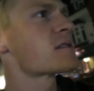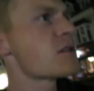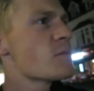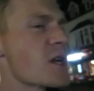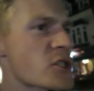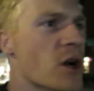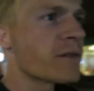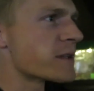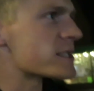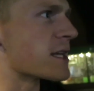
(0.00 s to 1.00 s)
Too much
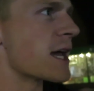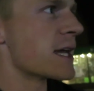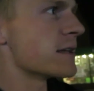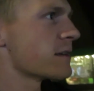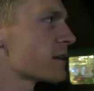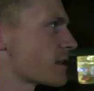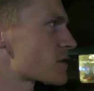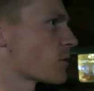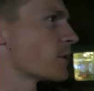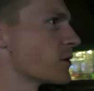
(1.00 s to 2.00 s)
coffee today.
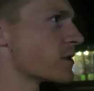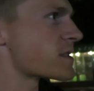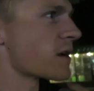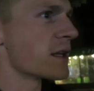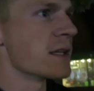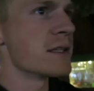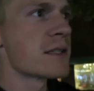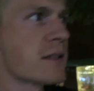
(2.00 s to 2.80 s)
That's what we all decided.